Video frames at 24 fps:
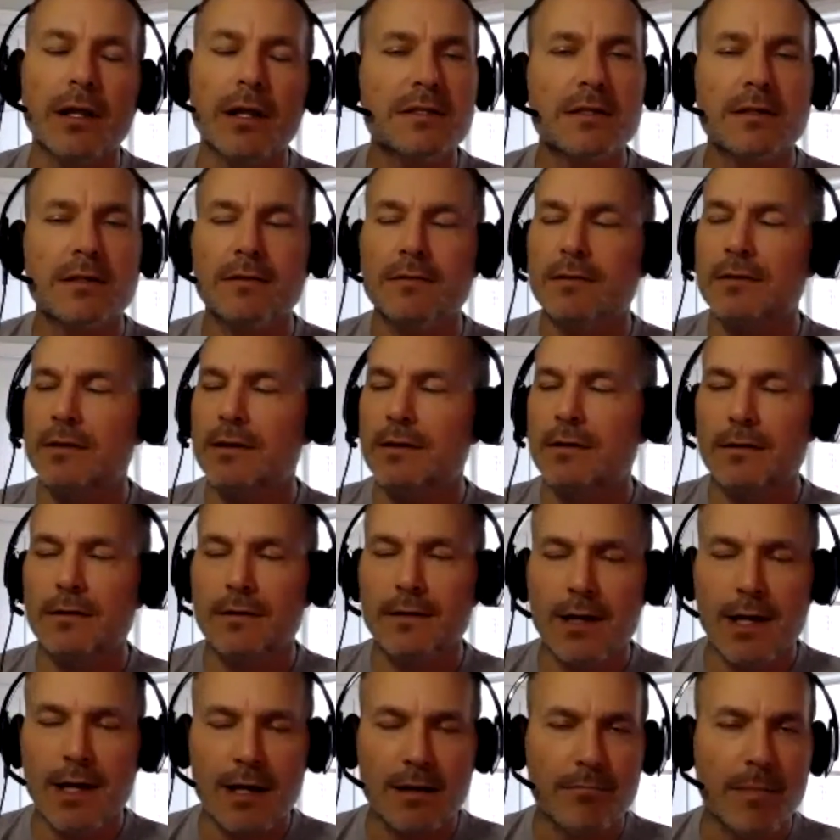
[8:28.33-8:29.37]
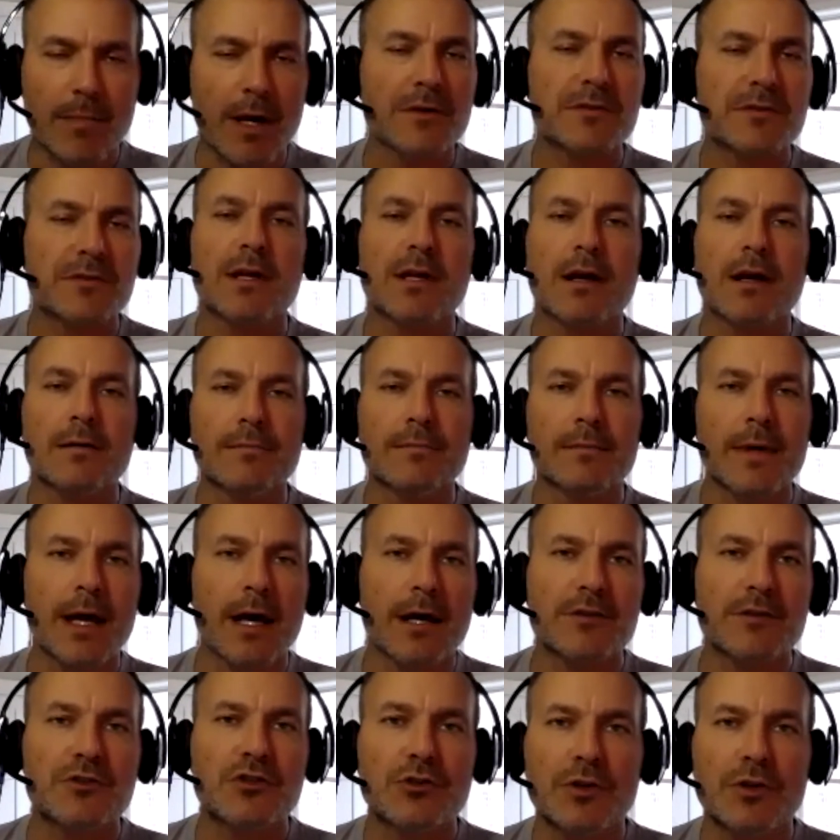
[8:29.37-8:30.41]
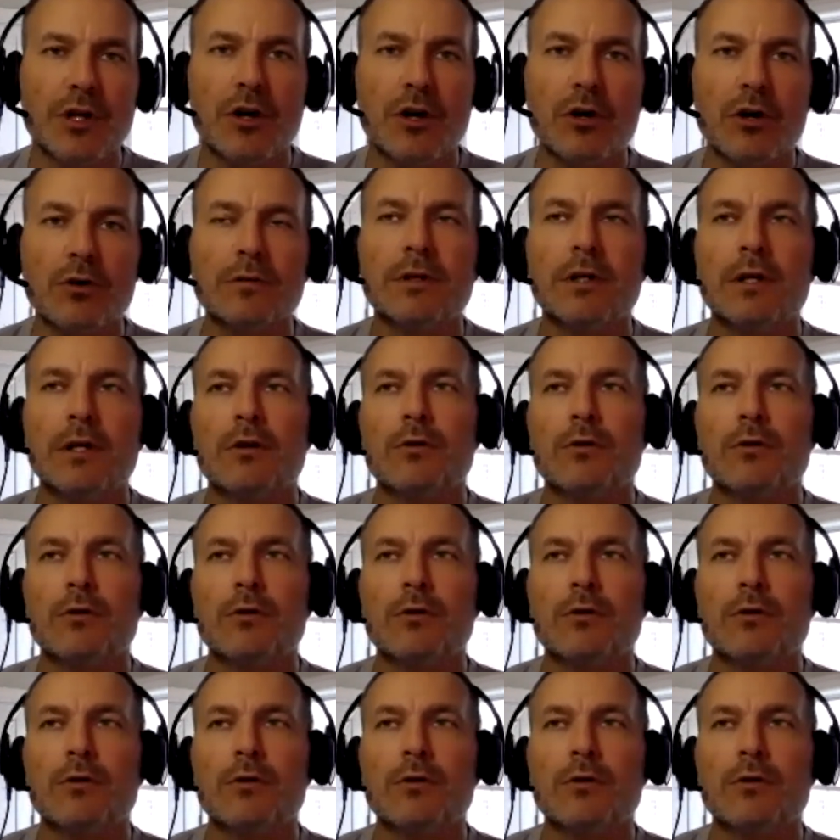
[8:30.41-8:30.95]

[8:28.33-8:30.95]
It's a cat and mouse game, as you know.